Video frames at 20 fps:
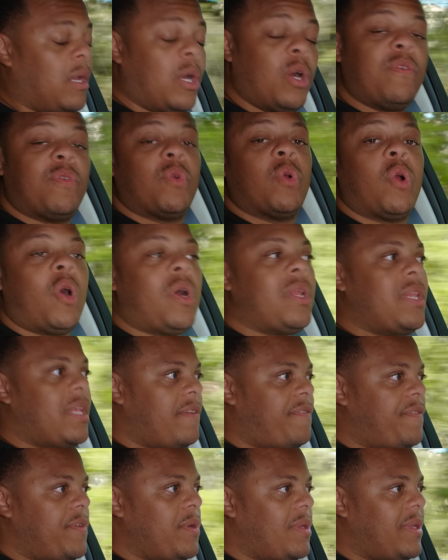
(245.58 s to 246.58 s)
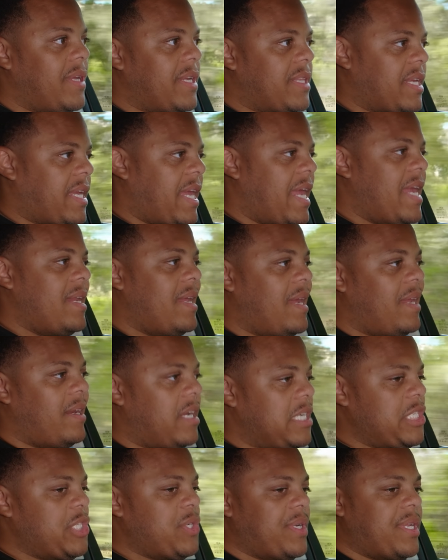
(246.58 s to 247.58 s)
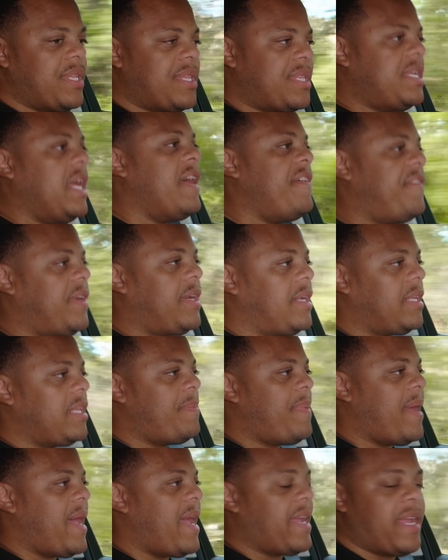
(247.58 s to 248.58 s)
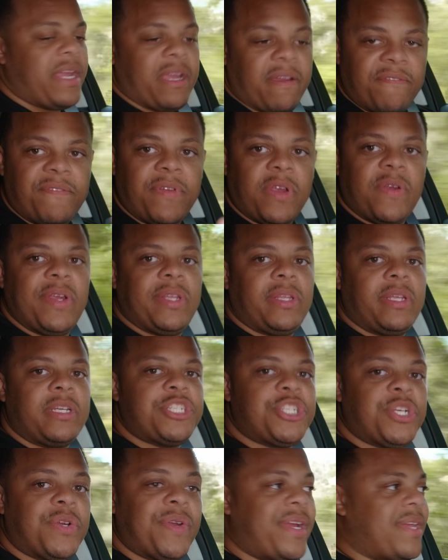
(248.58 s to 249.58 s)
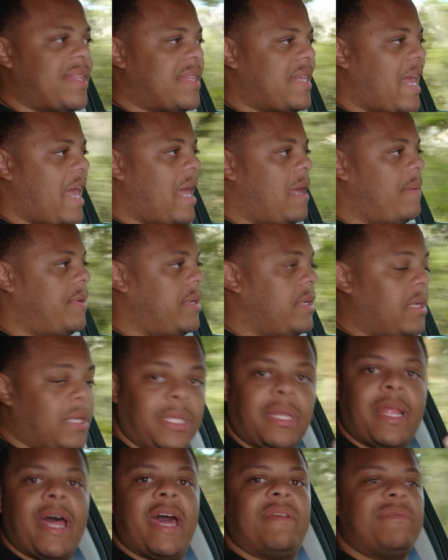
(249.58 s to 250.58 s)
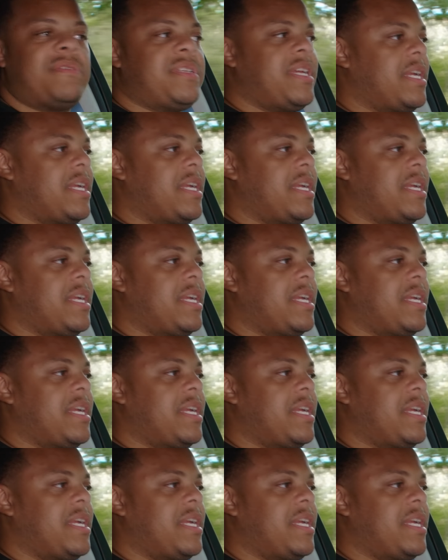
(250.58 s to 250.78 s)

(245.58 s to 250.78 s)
Overall, I feel like the K900 is definitely packing a very luxurious cabin, a lot of